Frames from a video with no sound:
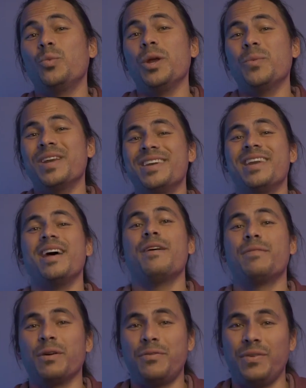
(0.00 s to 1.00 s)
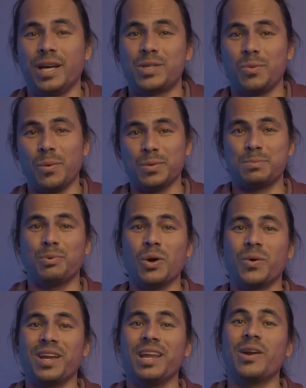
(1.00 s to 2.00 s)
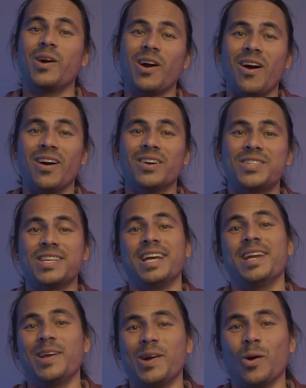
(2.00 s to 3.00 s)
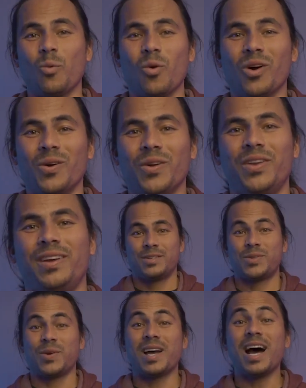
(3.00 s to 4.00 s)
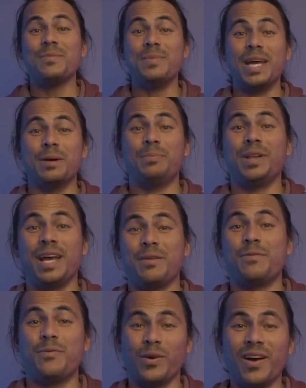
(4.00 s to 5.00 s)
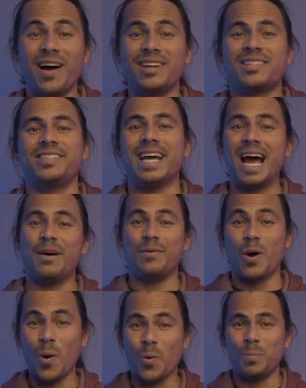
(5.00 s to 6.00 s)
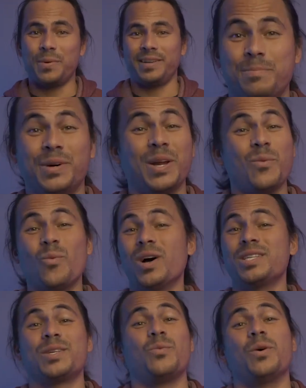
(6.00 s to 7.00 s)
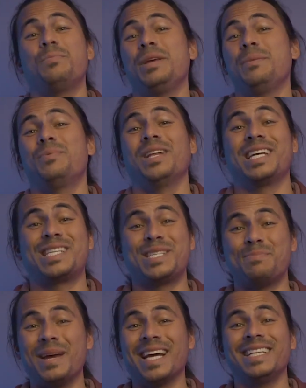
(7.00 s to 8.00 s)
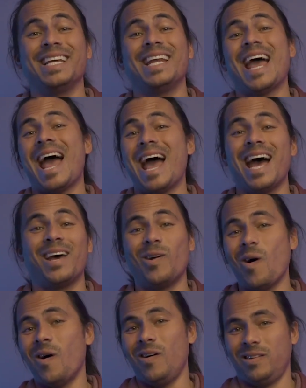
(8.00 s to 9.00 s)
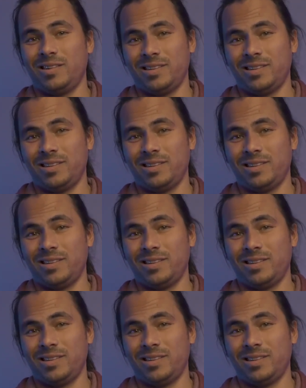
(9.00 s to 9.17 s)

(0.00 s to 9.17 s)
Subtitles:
we would never fix what was broken in our hearts and in our world. So God made a plan for us to have hope, but it wasn't what people expected at all.